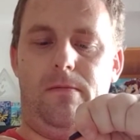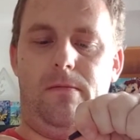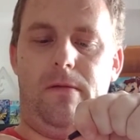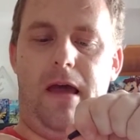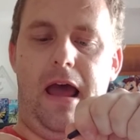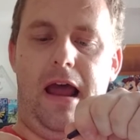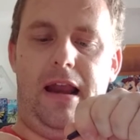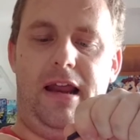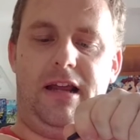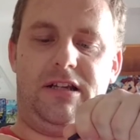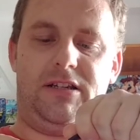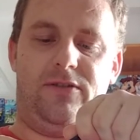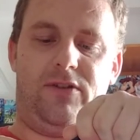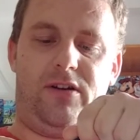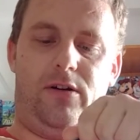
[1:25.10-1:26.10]

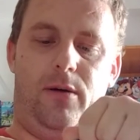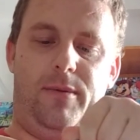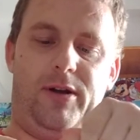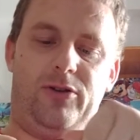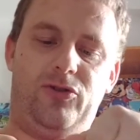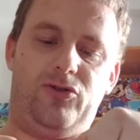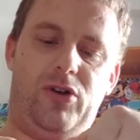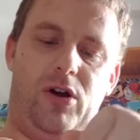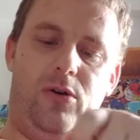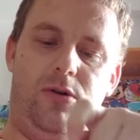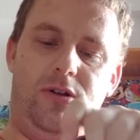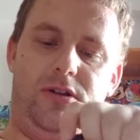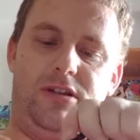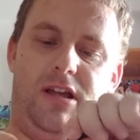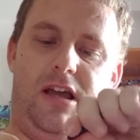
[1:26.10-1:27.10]
Alex of Comic
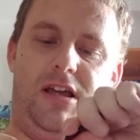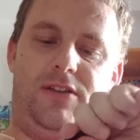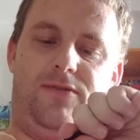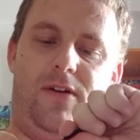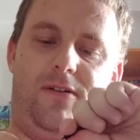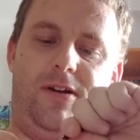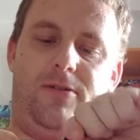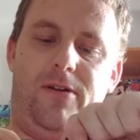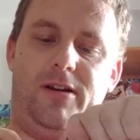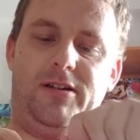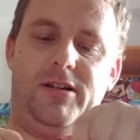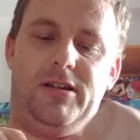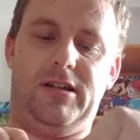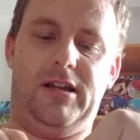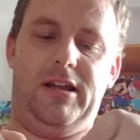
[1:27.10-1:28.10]
Controllers has very
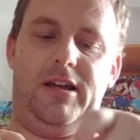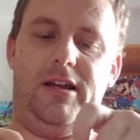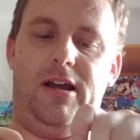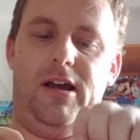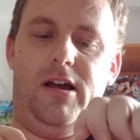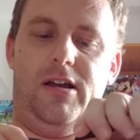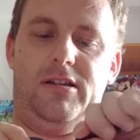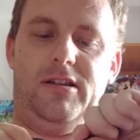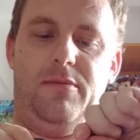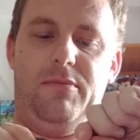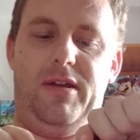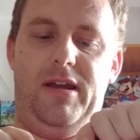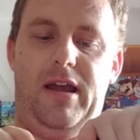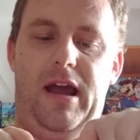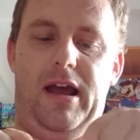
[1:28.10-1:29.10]
graciously sent
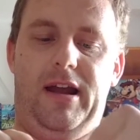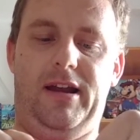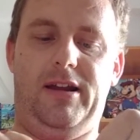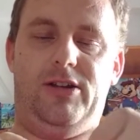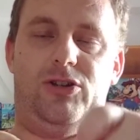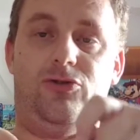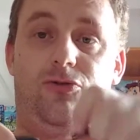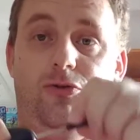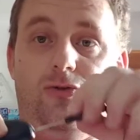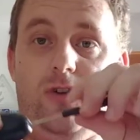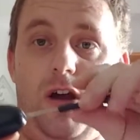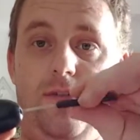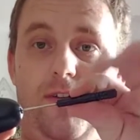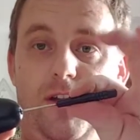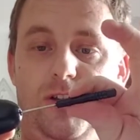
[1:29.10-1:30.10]
me a
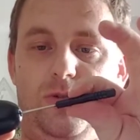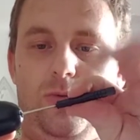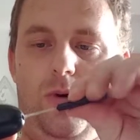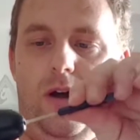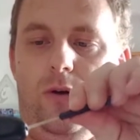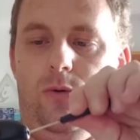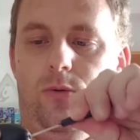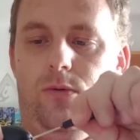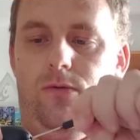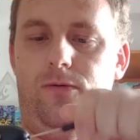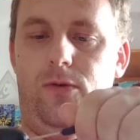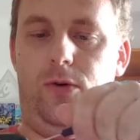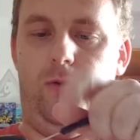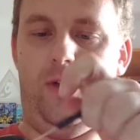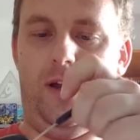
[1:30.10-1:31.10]
screwdriver as well
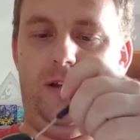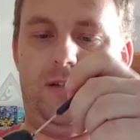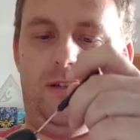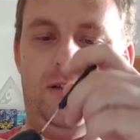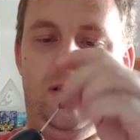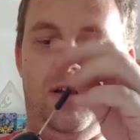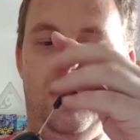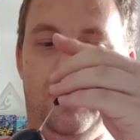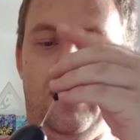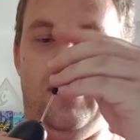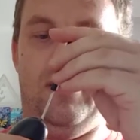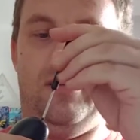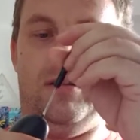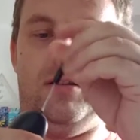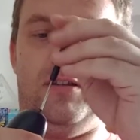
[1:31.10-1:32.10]
for this,
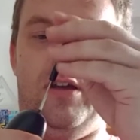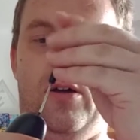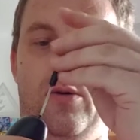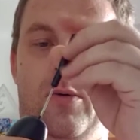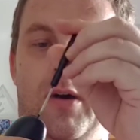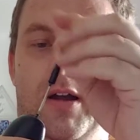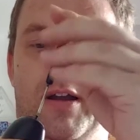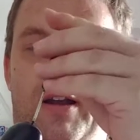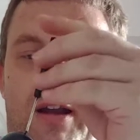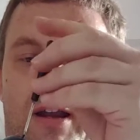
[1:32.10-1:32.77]
so I can